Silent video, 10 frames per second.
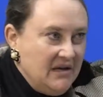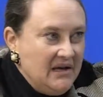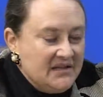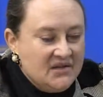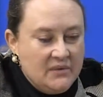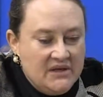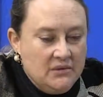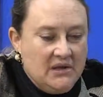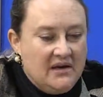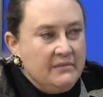So we do a
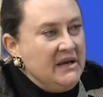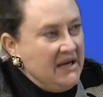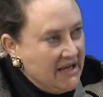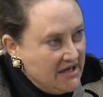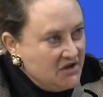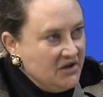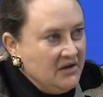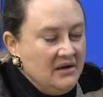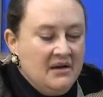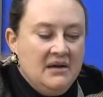lot of mediation,
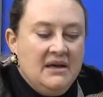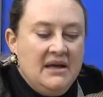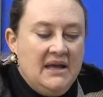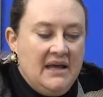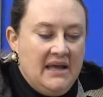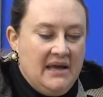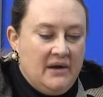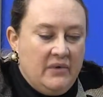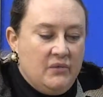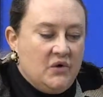and
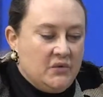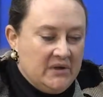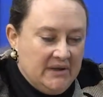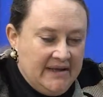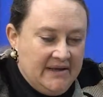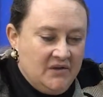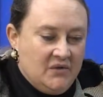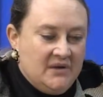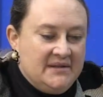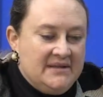we work with
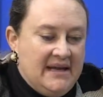landlords,